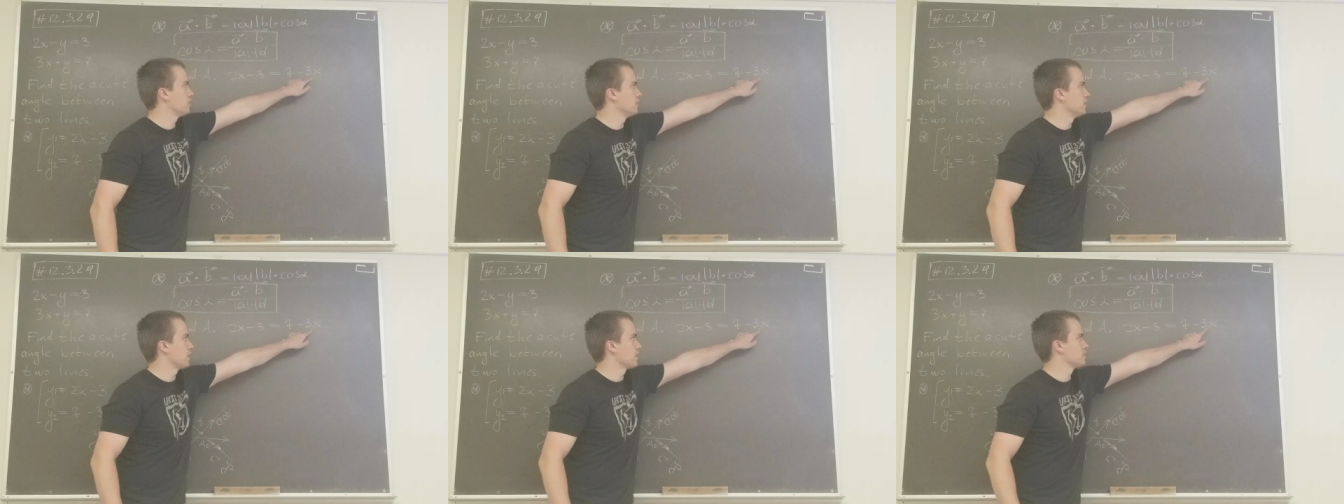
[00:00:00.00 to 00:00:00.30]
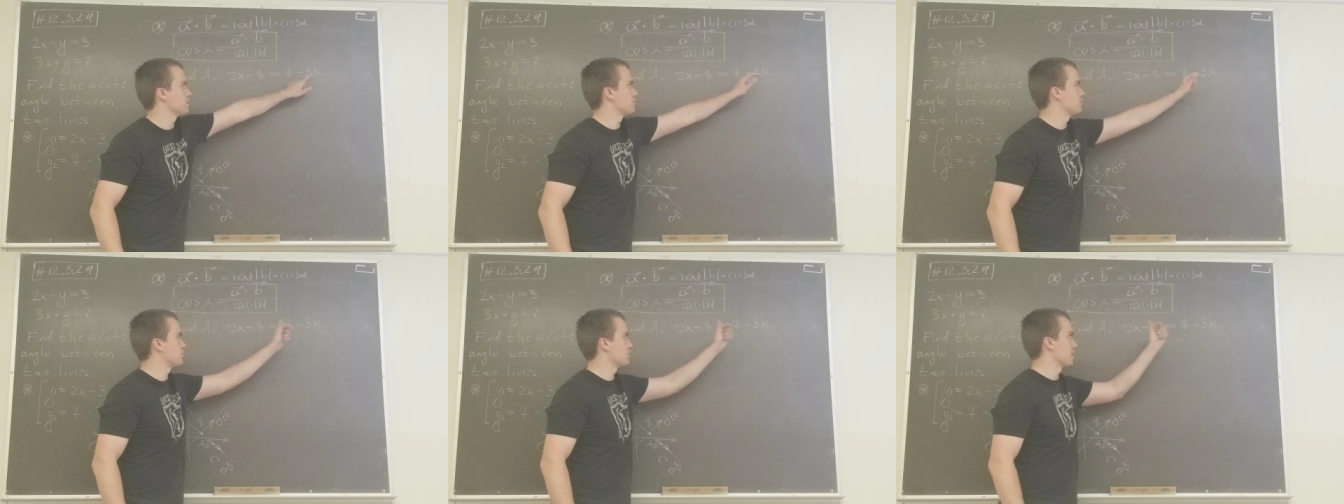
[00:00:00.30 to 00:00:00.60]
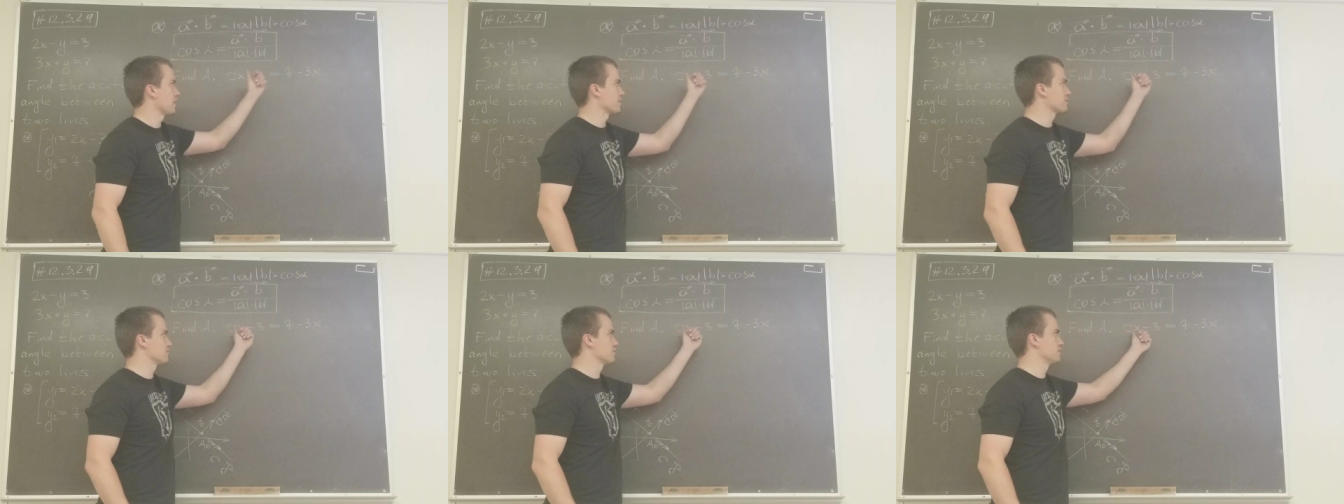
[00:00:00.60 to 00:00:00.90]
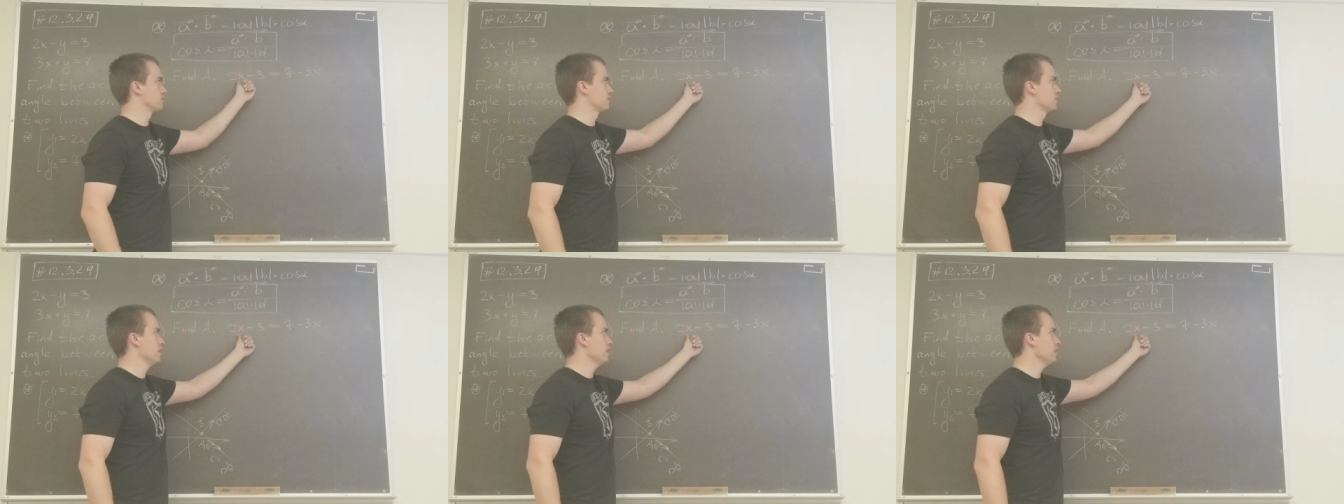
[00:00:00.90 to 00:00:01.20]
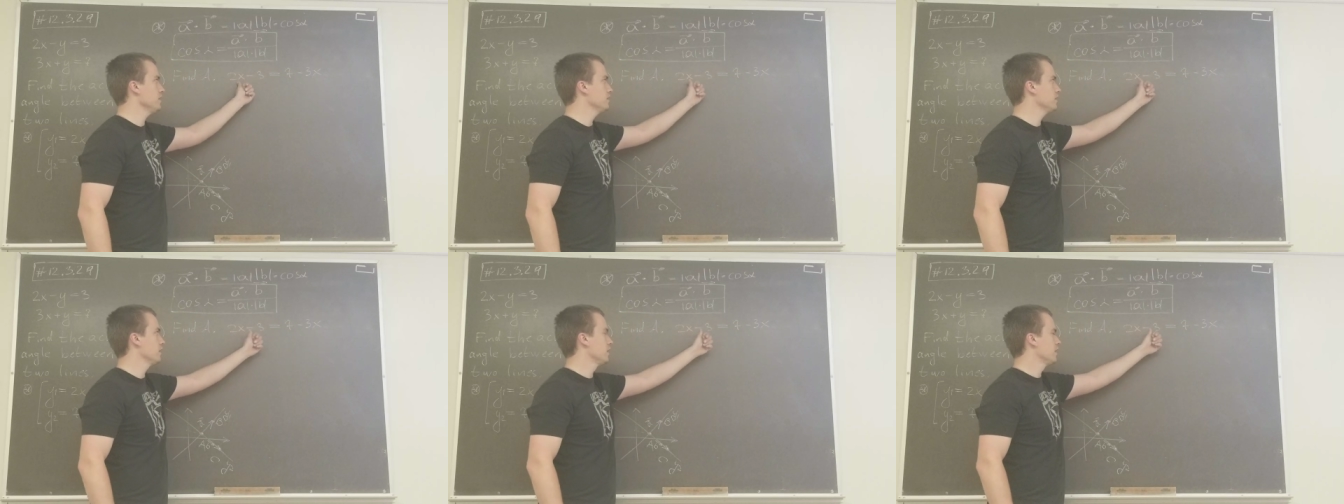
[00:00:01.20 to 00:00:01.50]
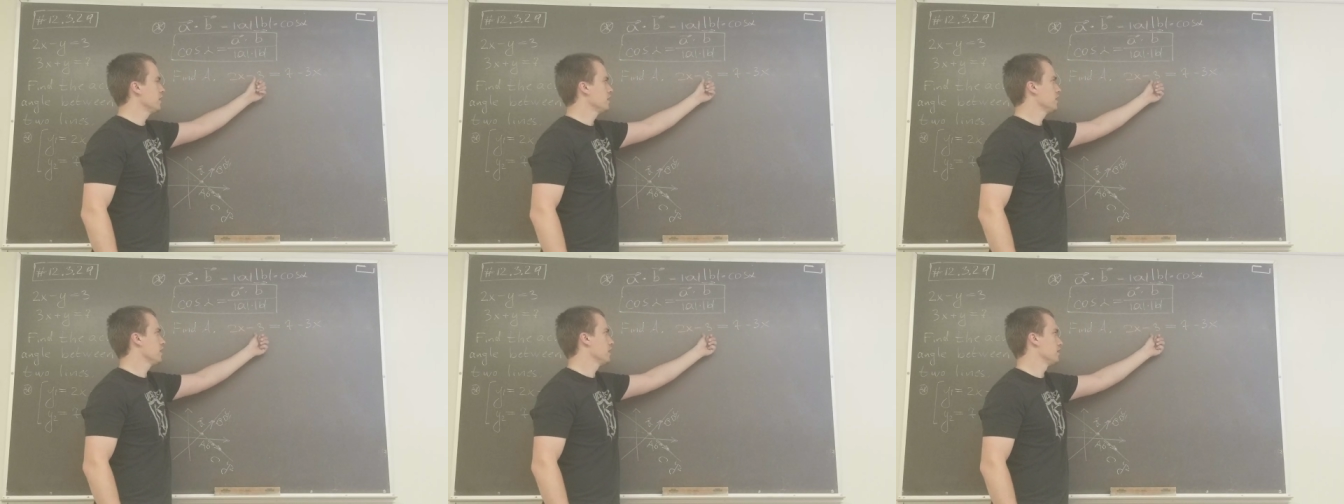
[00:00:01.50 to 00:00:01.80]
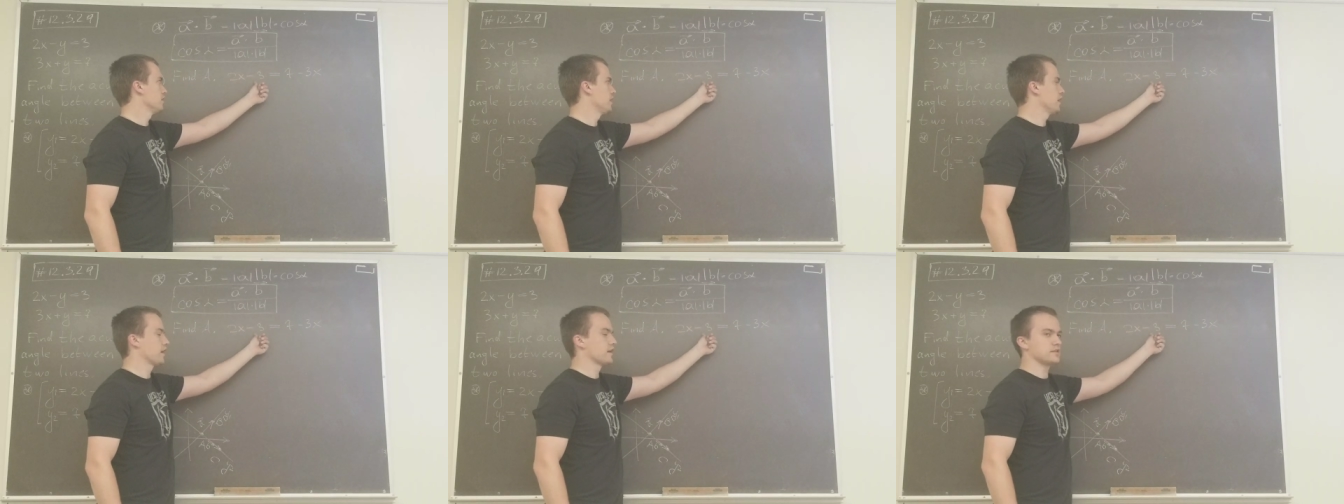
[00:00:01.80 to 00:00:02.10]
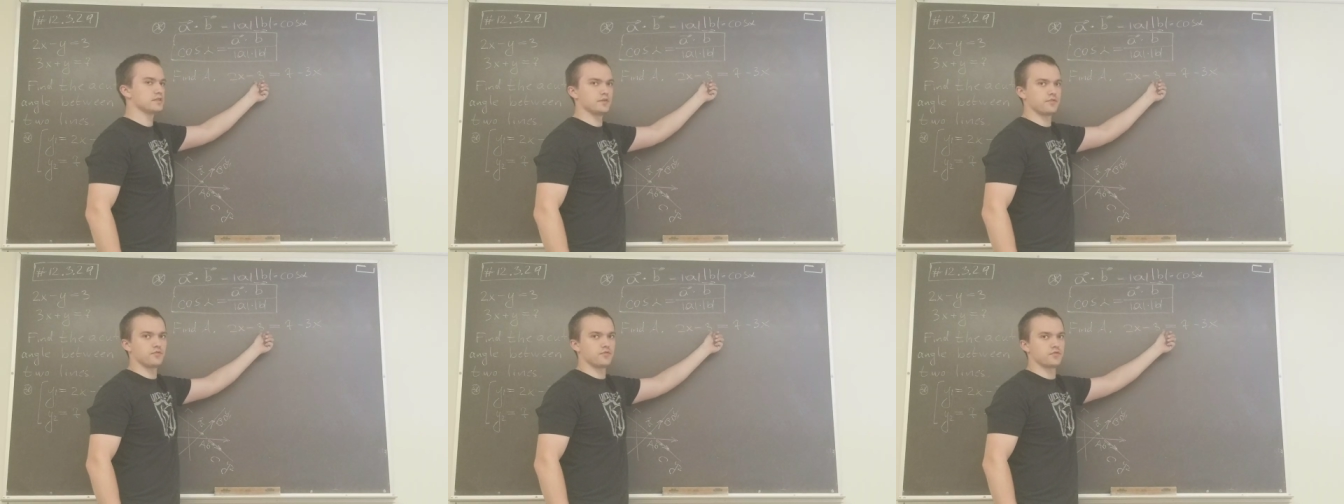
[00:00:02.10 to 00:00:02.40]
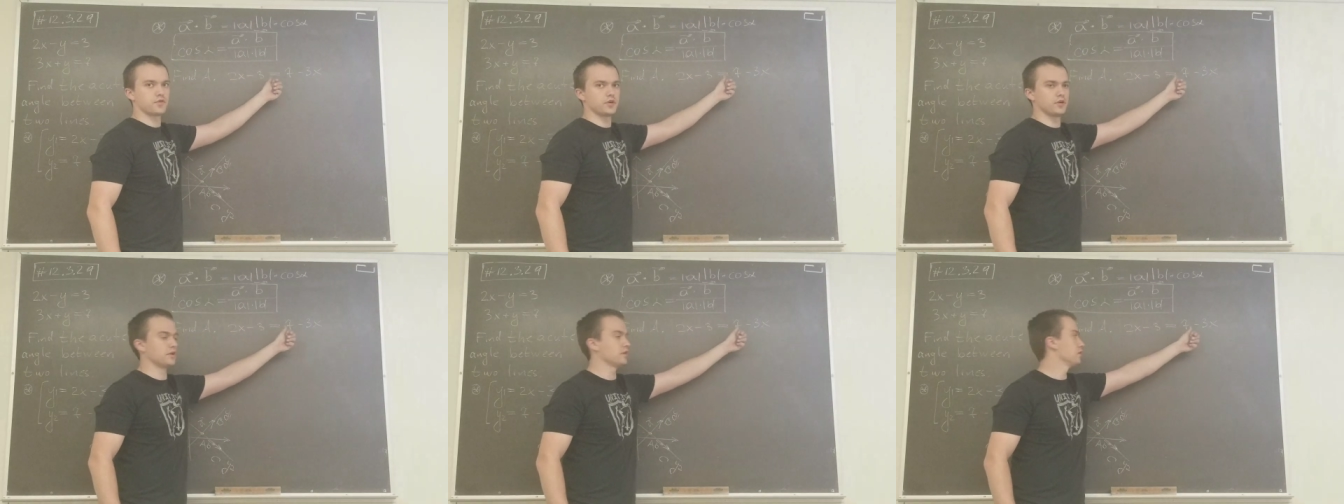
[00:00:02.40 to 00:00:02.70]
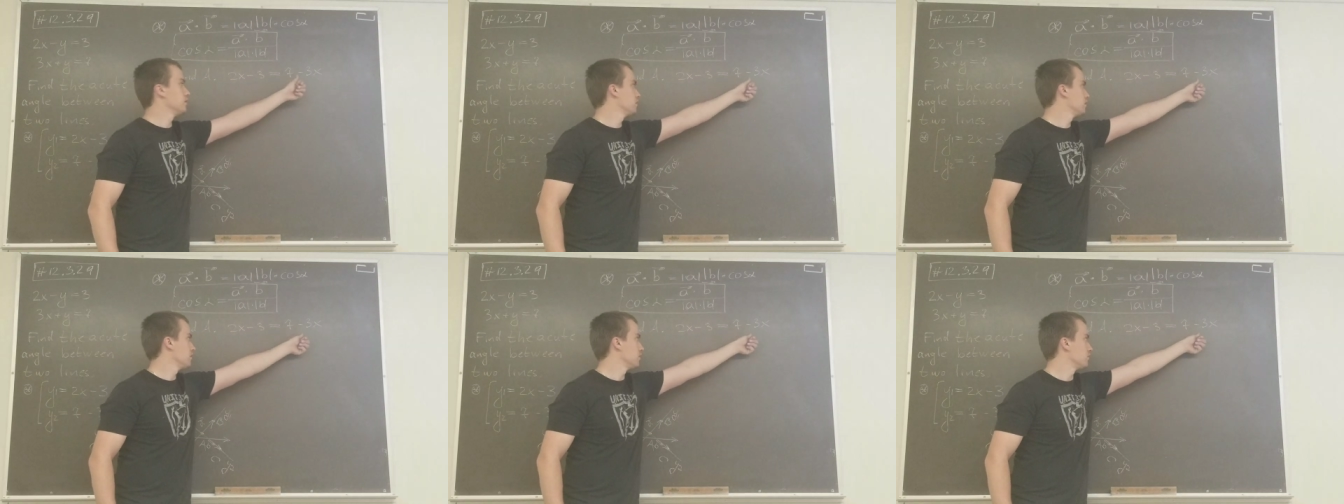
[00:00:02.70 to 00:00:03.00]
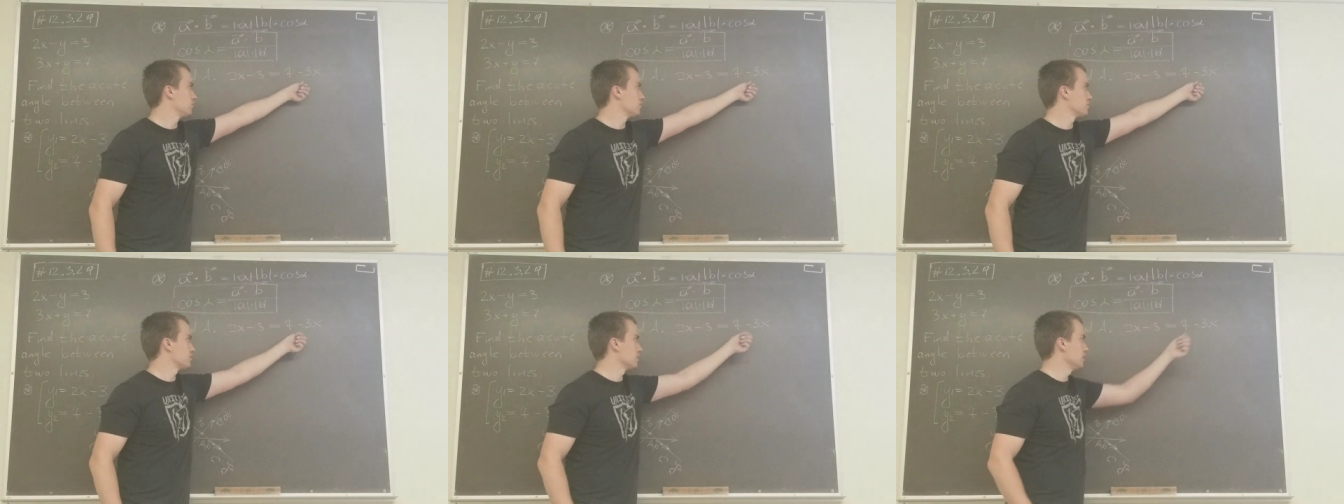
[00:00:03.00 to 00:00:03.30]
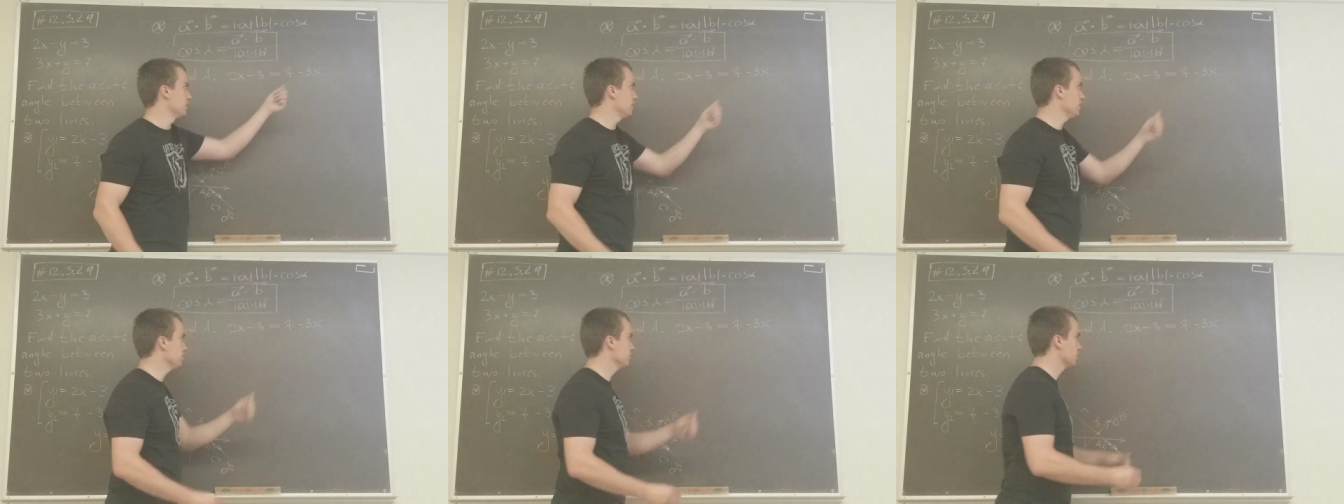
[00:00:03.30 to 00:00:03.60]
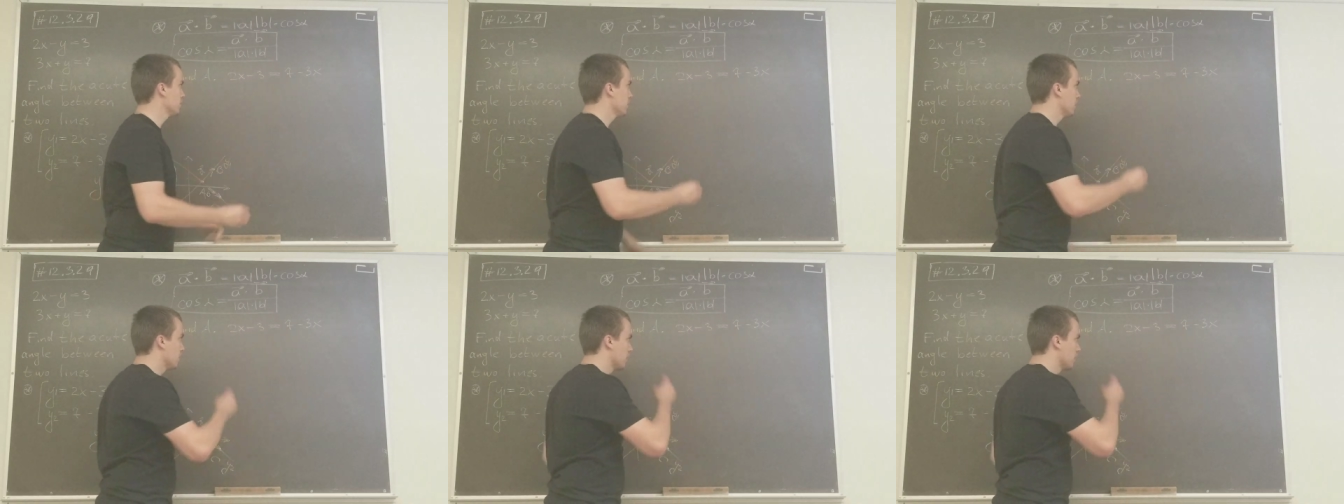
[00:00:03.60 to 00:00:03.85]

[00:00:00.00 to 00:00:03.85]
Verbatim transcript: negative 3x to the right and negative 3 to the left.